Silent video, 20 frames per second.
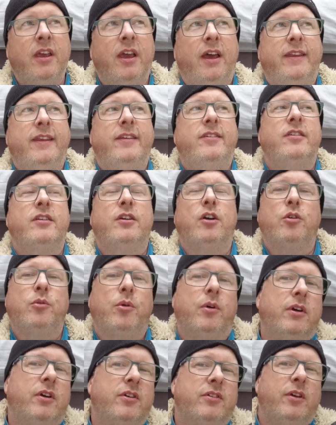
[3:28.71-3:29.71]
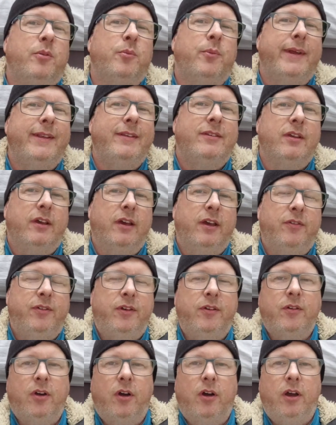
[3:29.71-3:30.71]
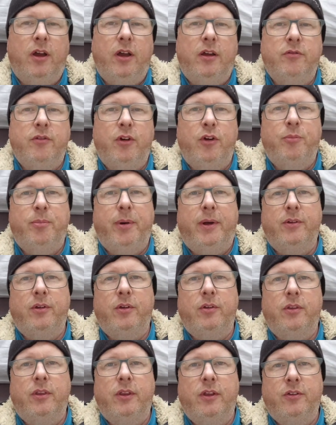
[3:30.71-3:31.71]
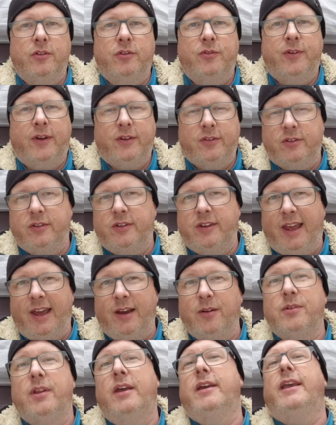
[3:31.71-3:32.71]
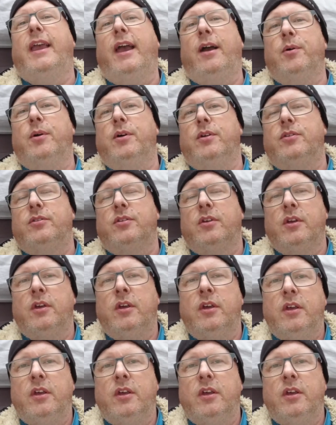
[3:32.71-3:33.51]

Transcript: And this is a good one, because in winter if you've got a roof panel that's fastened down like ours,